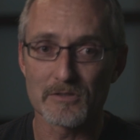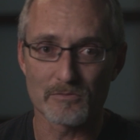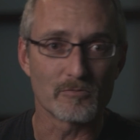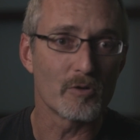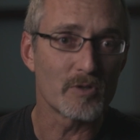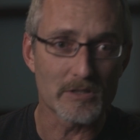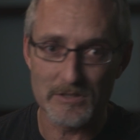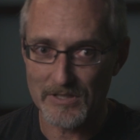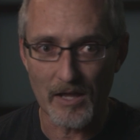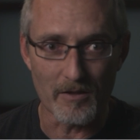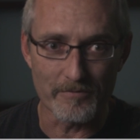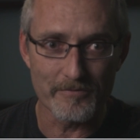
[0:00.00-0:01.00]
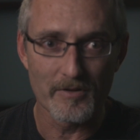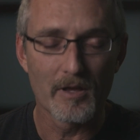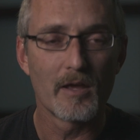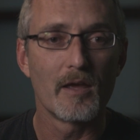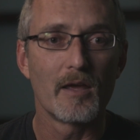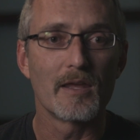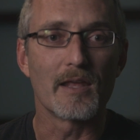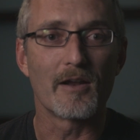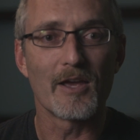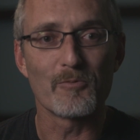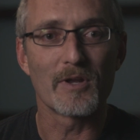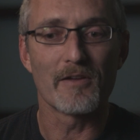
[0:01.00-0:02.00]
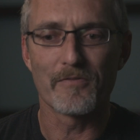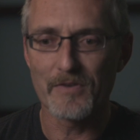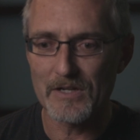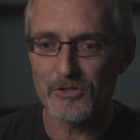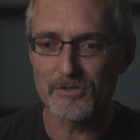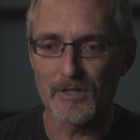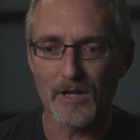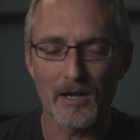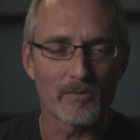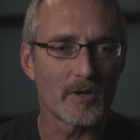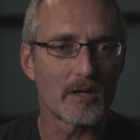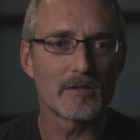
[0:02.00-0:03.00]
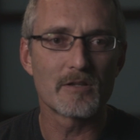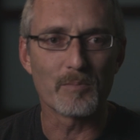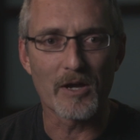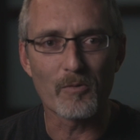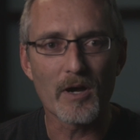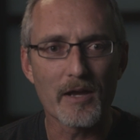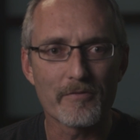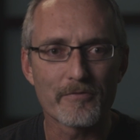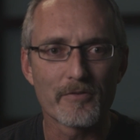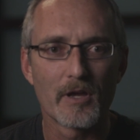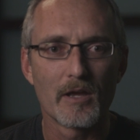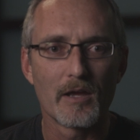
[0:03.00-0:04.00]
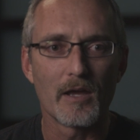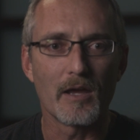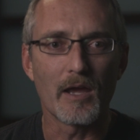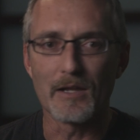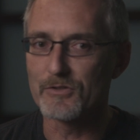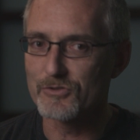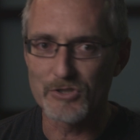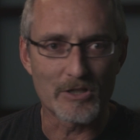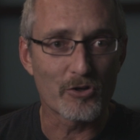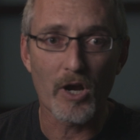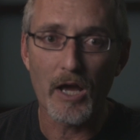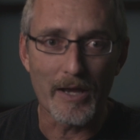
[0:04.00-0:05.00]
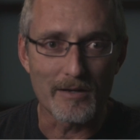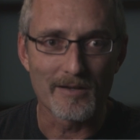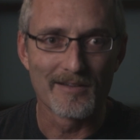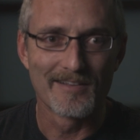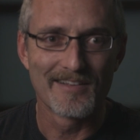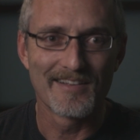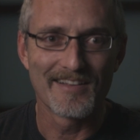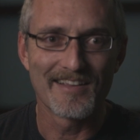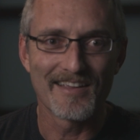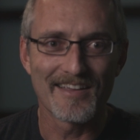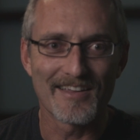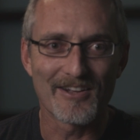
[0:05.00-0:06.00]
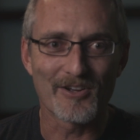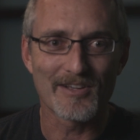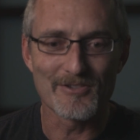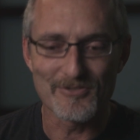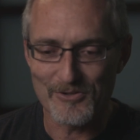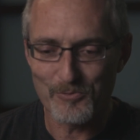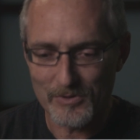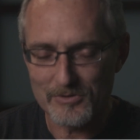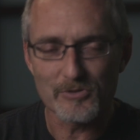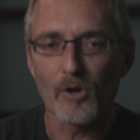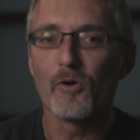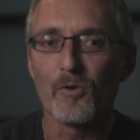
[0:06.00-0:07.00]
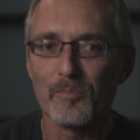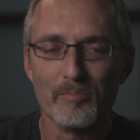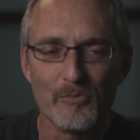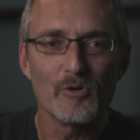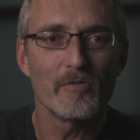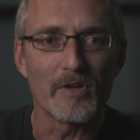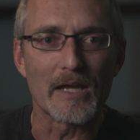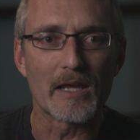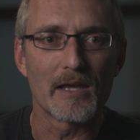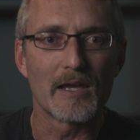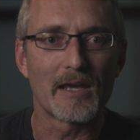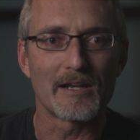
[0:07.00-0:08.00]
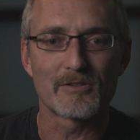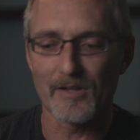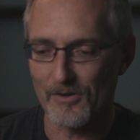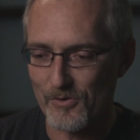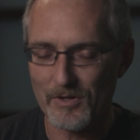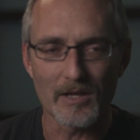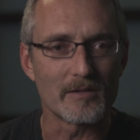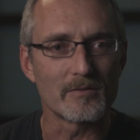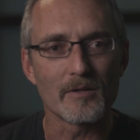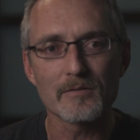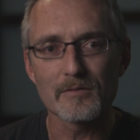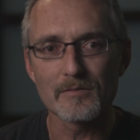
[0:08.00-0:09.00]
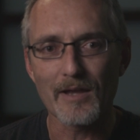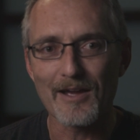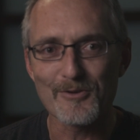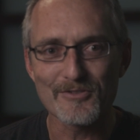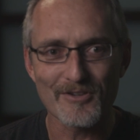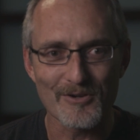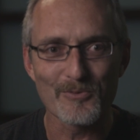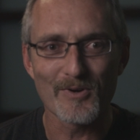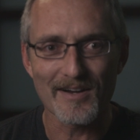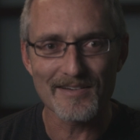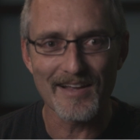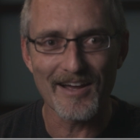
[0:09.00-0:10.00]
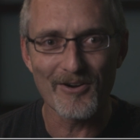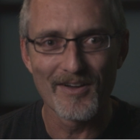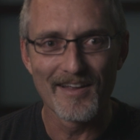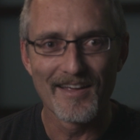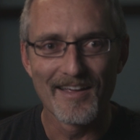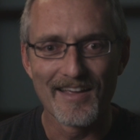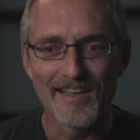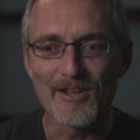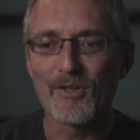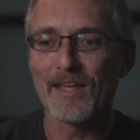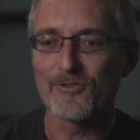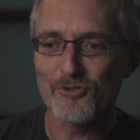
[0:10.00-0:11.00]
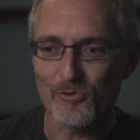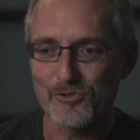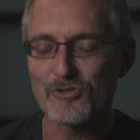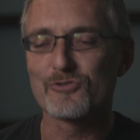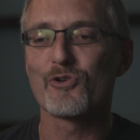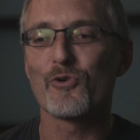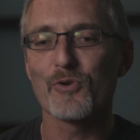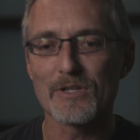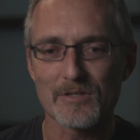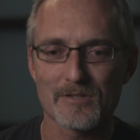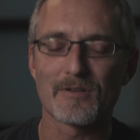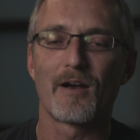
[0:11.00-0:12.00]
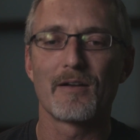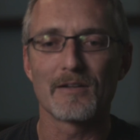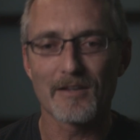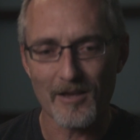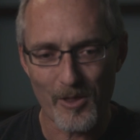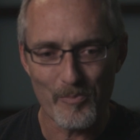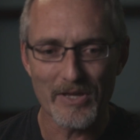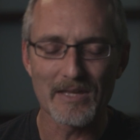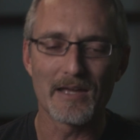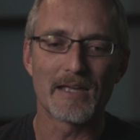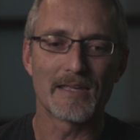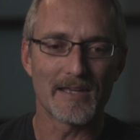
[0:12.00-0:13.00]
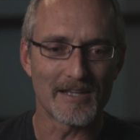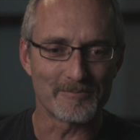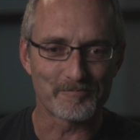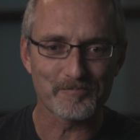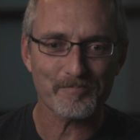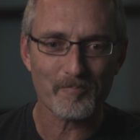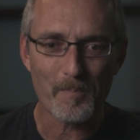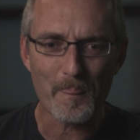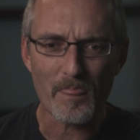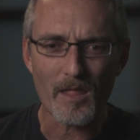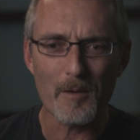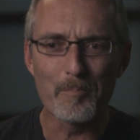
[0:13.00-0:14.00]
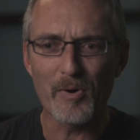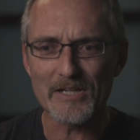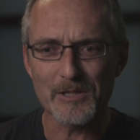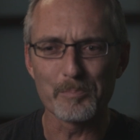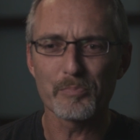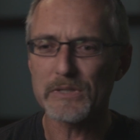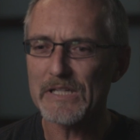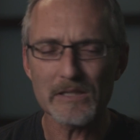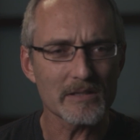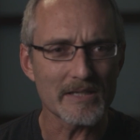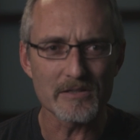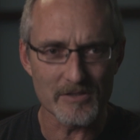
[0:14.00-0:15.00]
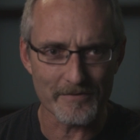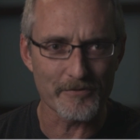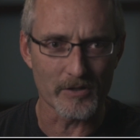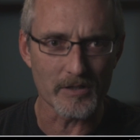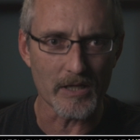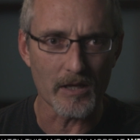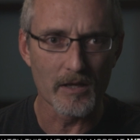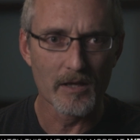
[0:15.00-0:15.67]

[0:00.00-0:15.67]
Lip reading: just wrote itself. And when I finished it, I read it to my wife, and she cried, because it was so moving. And I just thought, okay, is this how it's going to work now? And so stories started coming again, but completely differently.